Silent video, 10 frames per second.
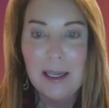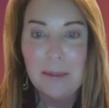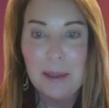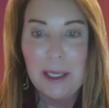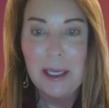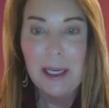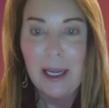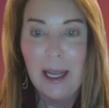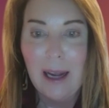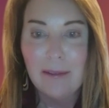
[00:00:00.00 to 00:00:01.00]
be
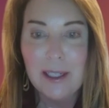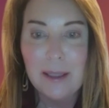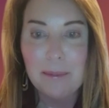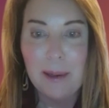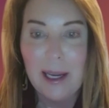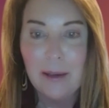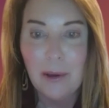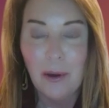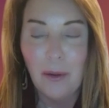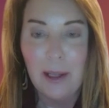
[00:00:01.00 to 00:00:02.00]
every
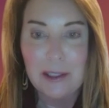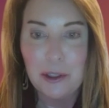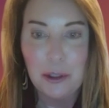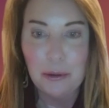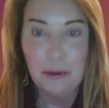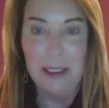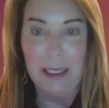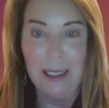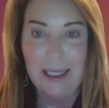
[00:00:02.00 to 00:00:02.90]
payroll that's Tuesday?